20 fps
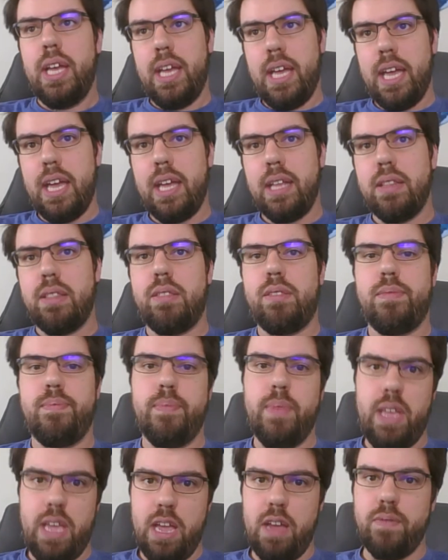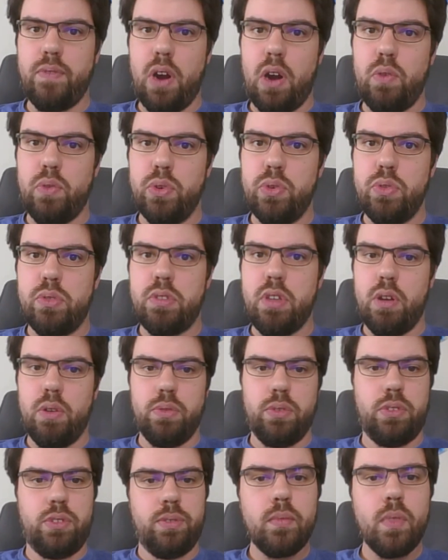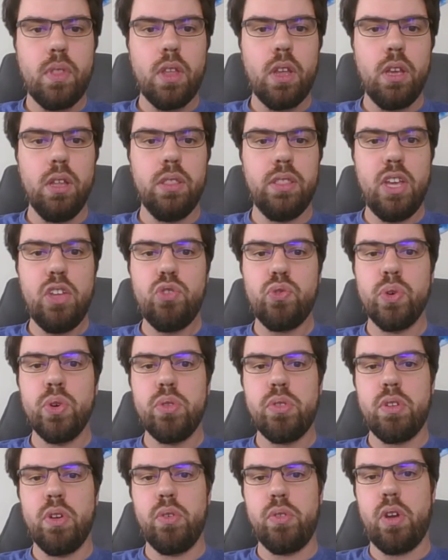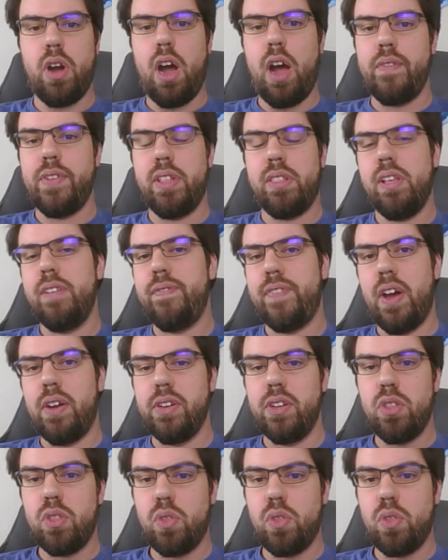hence Ingvar Runestones. These runestones are obviously found in